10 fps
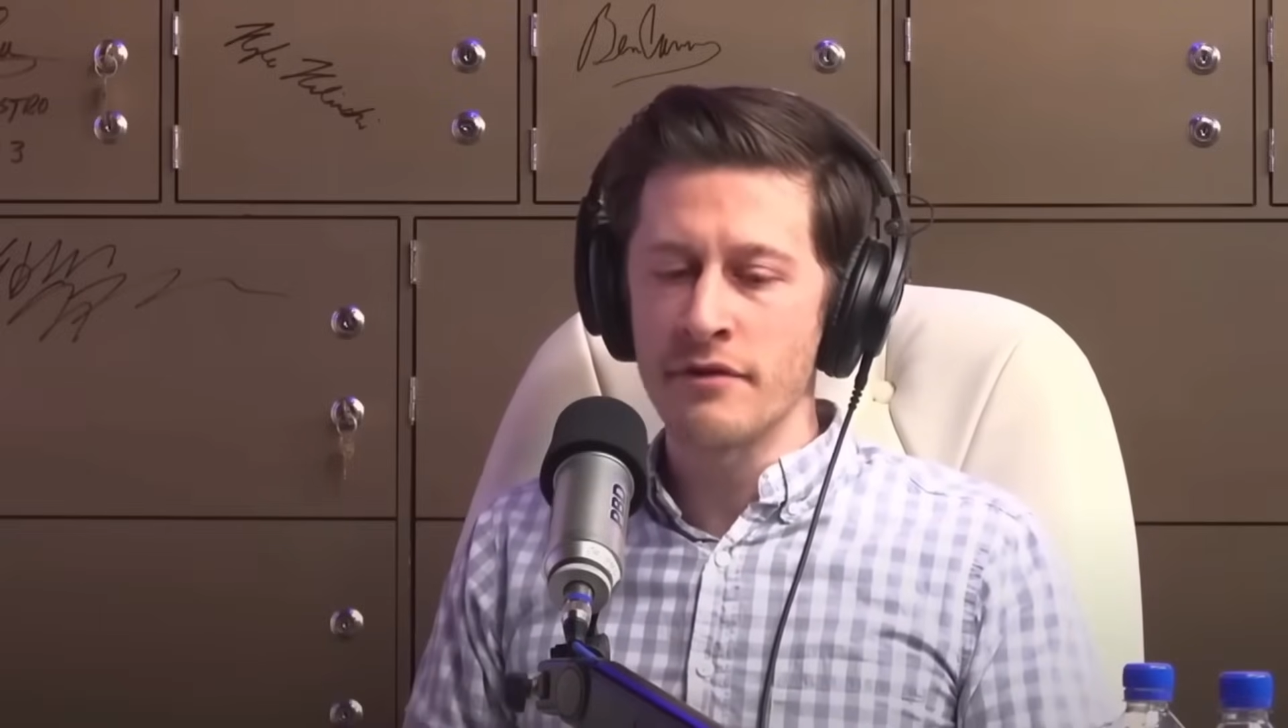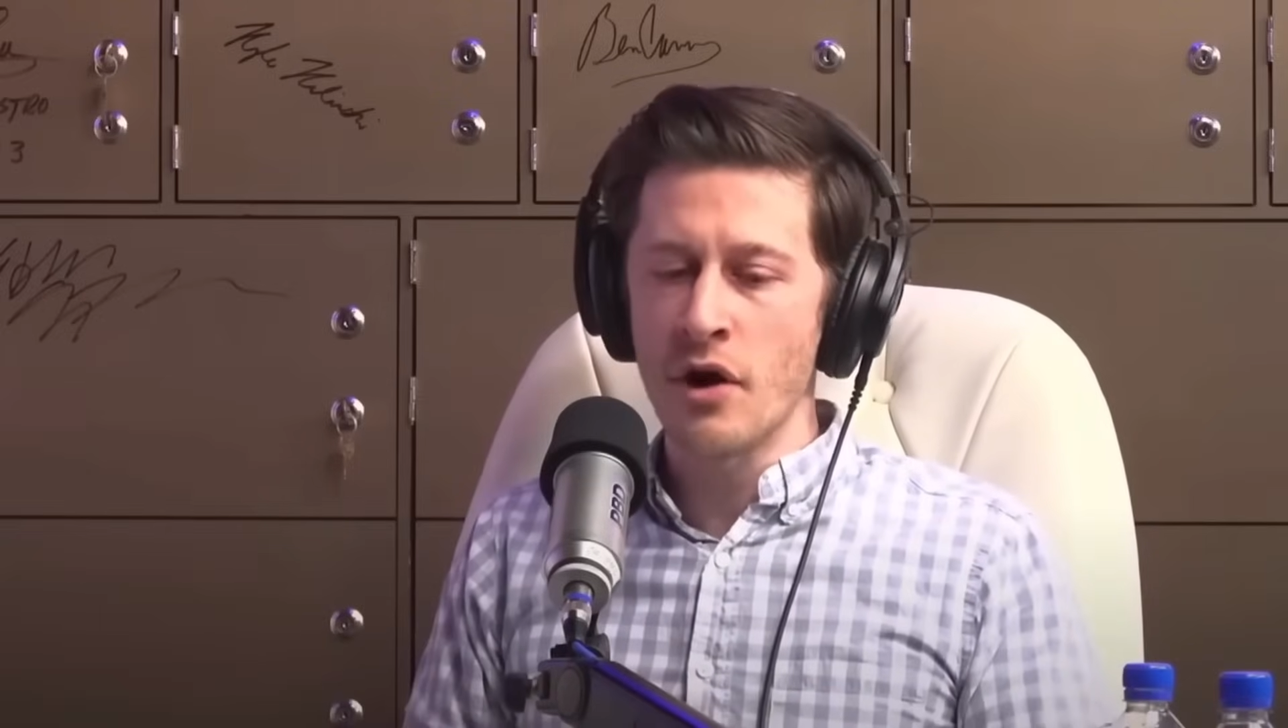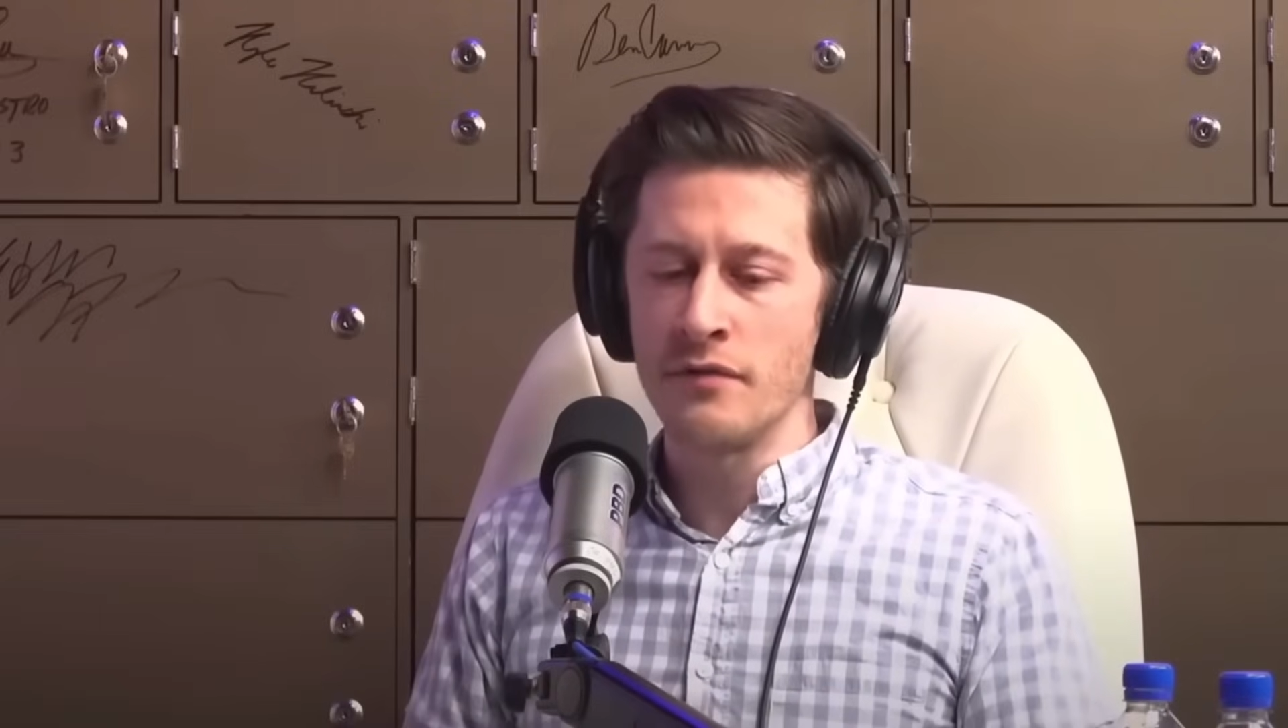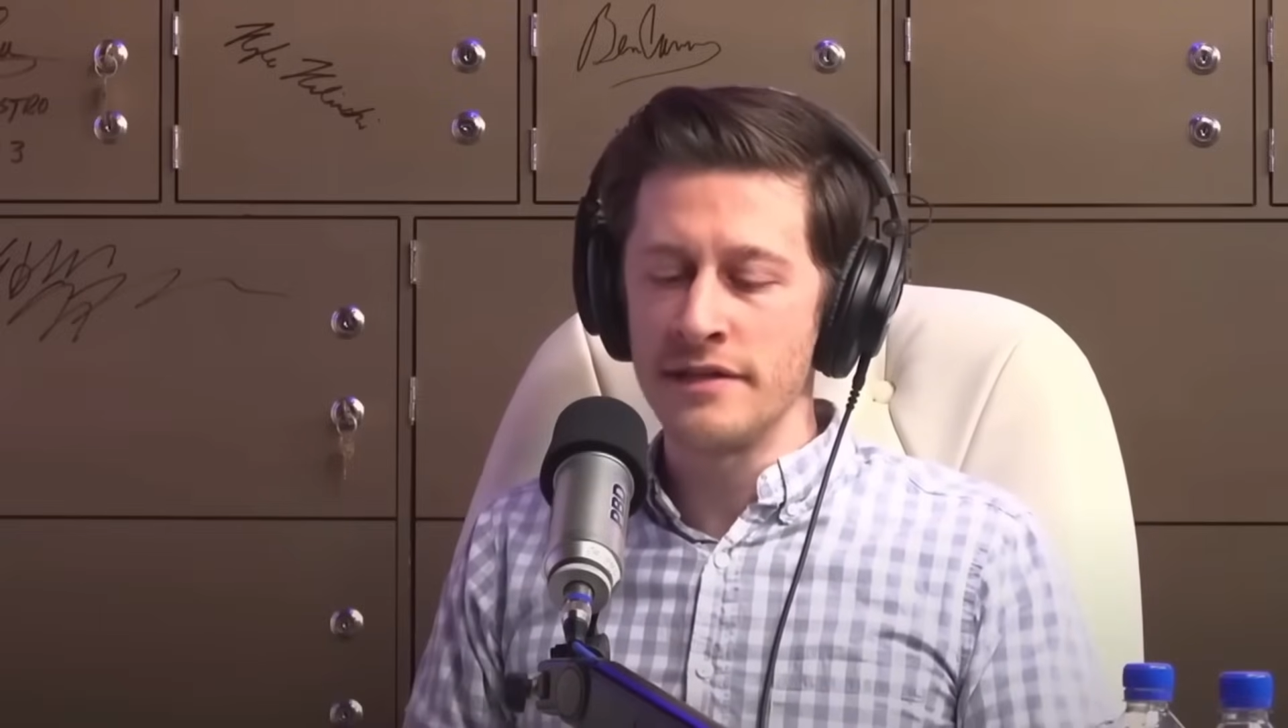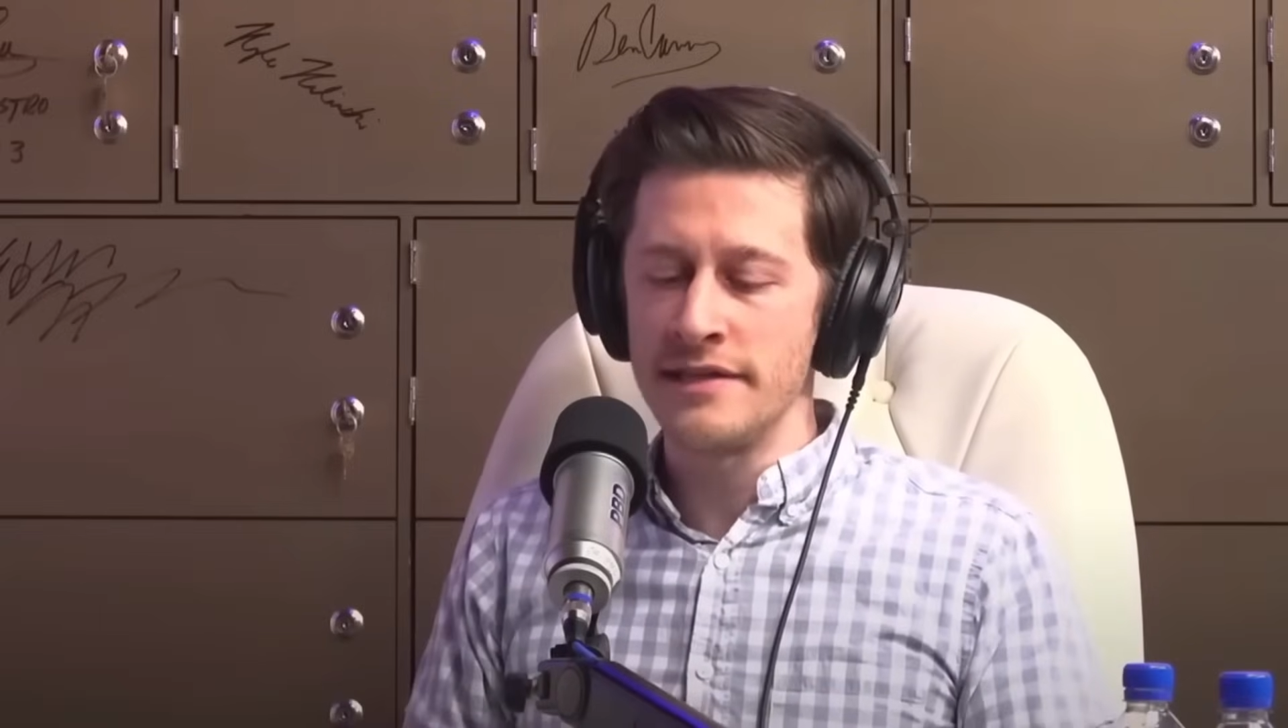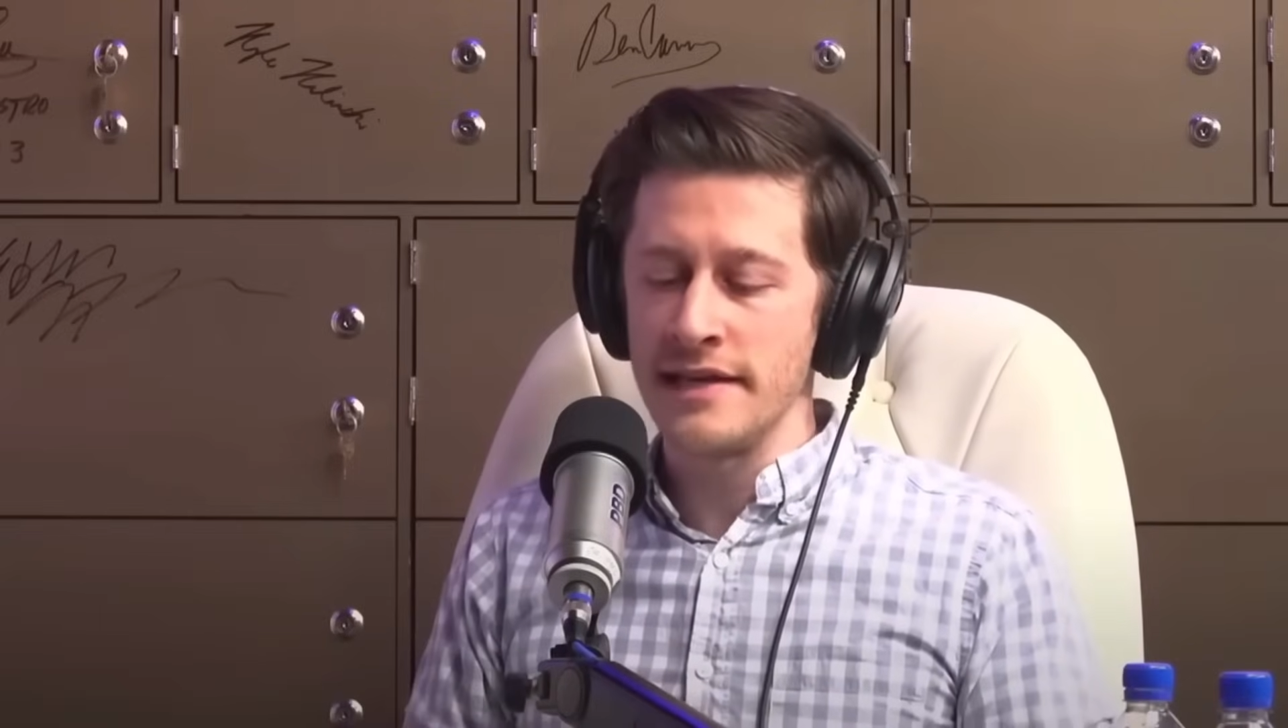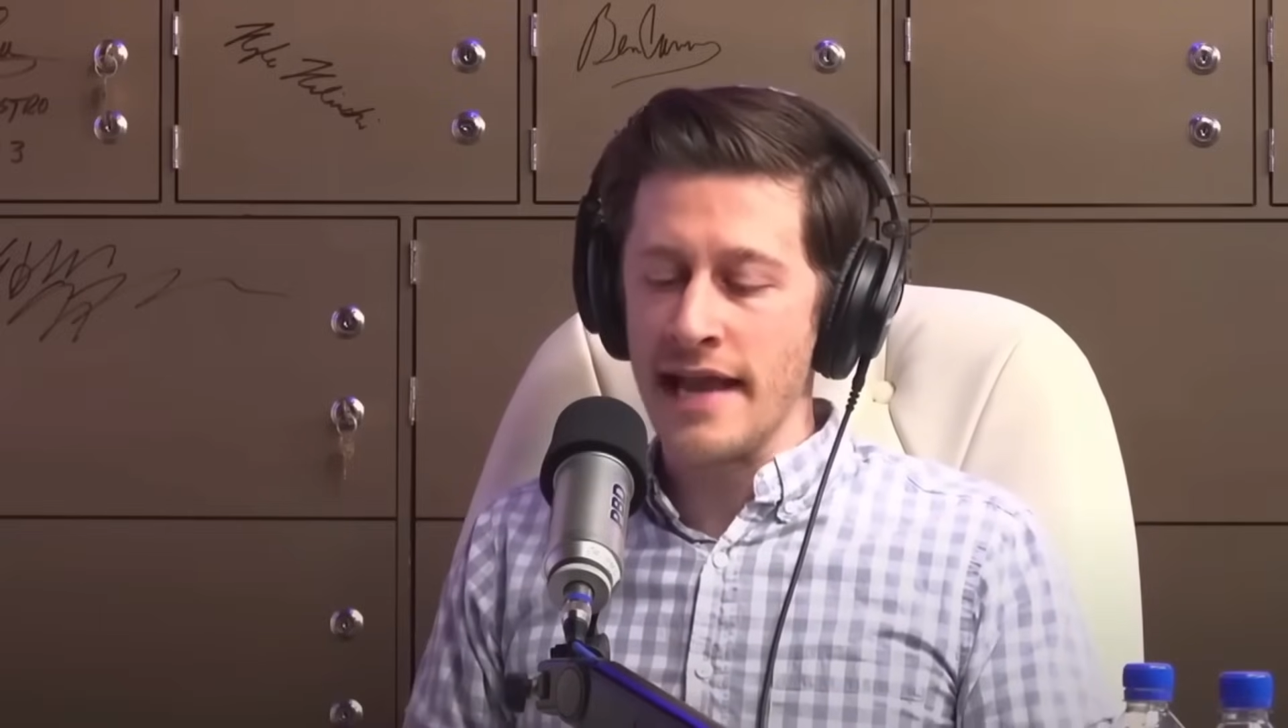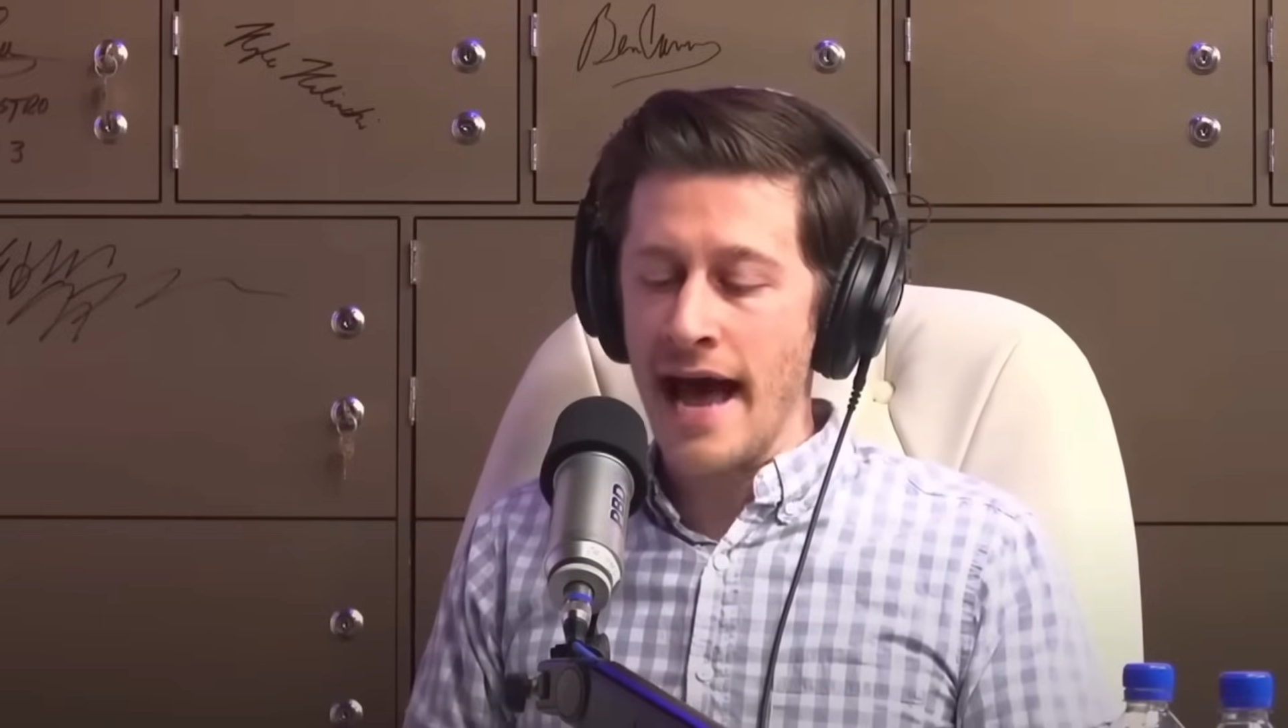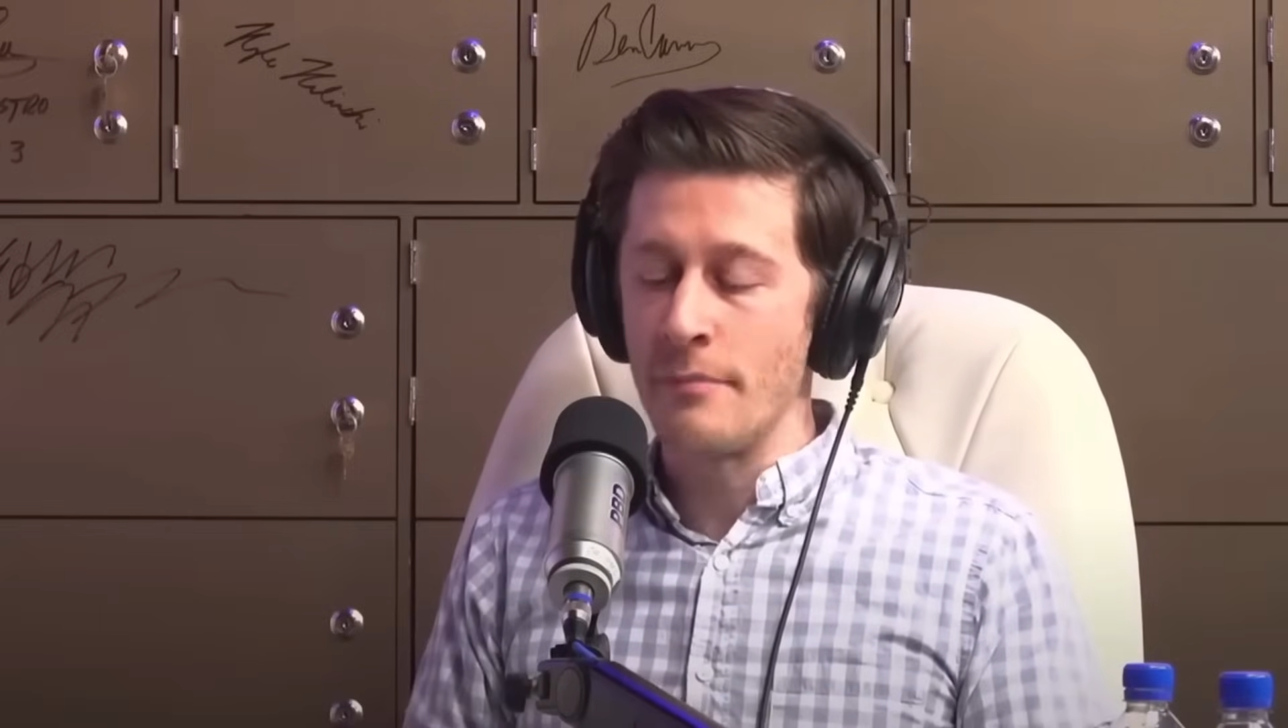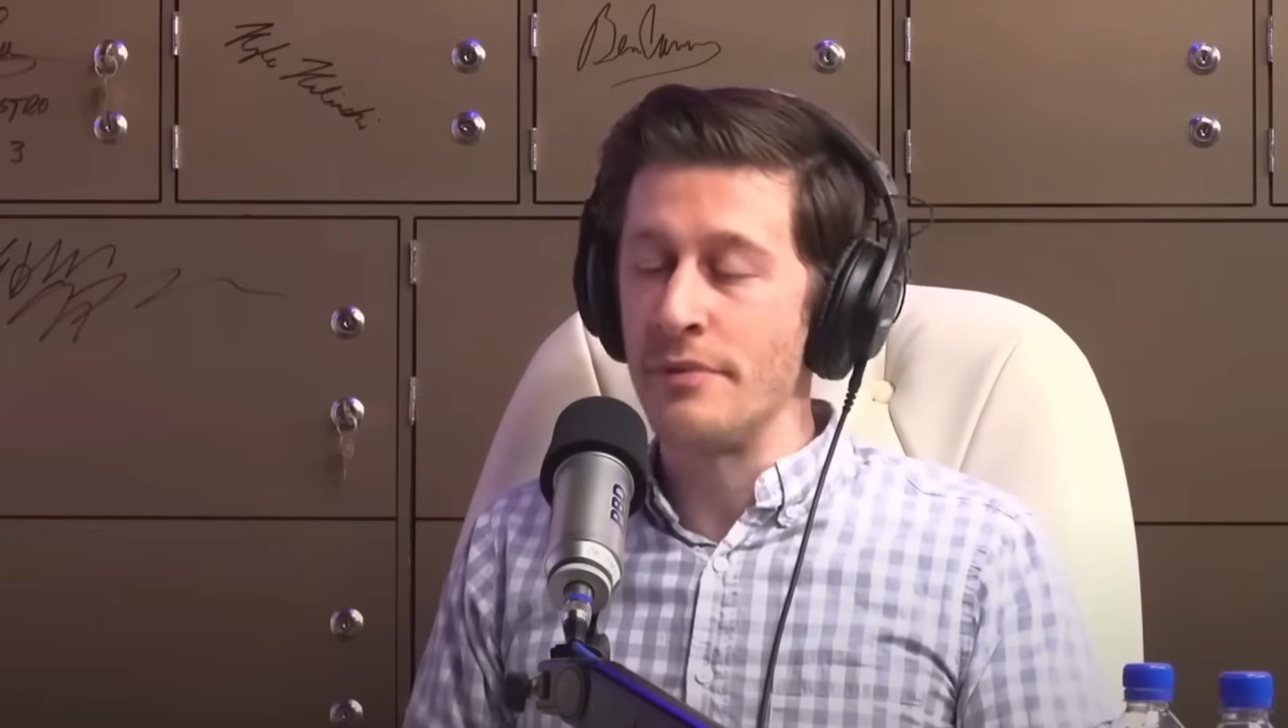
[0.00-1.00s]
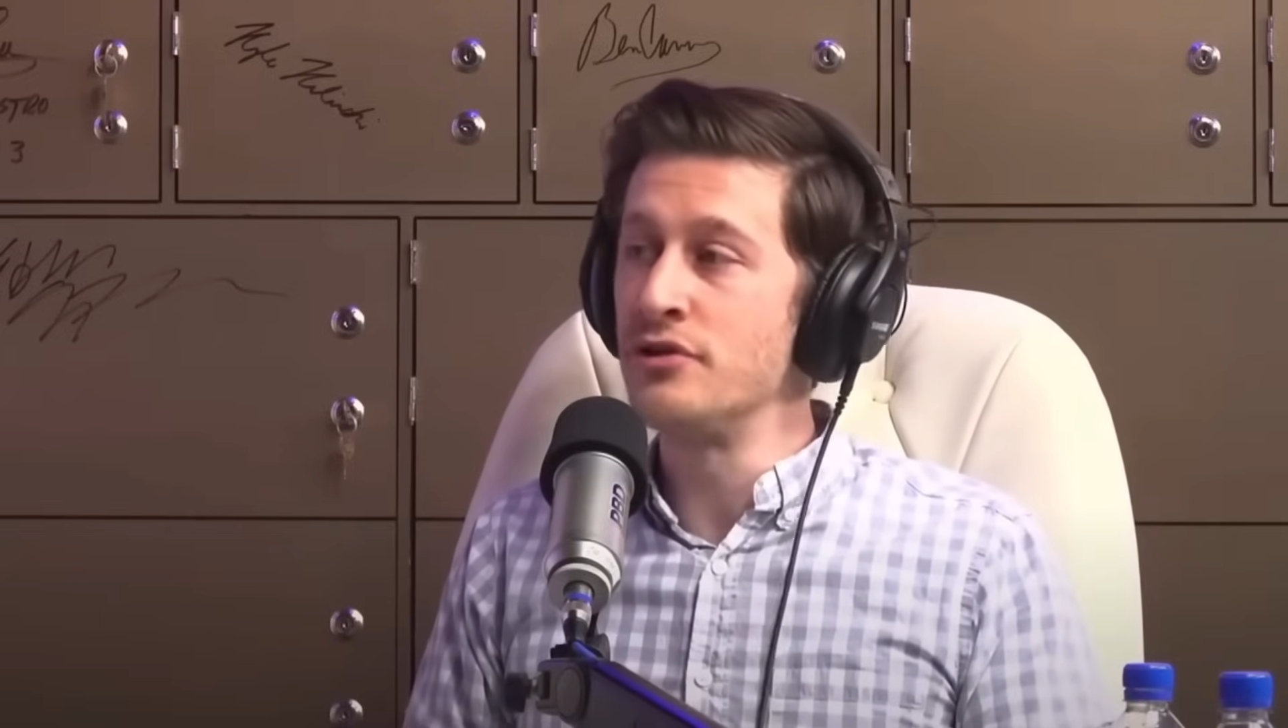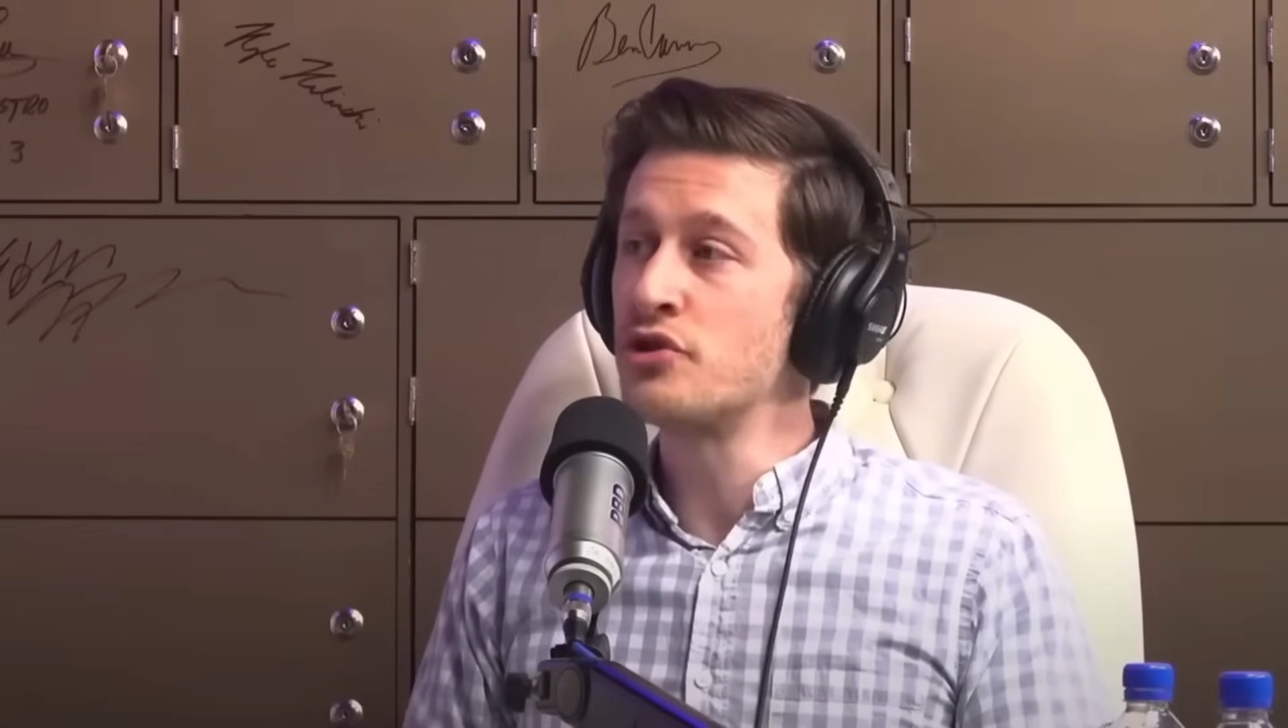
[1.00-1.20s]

COVID didn't happen,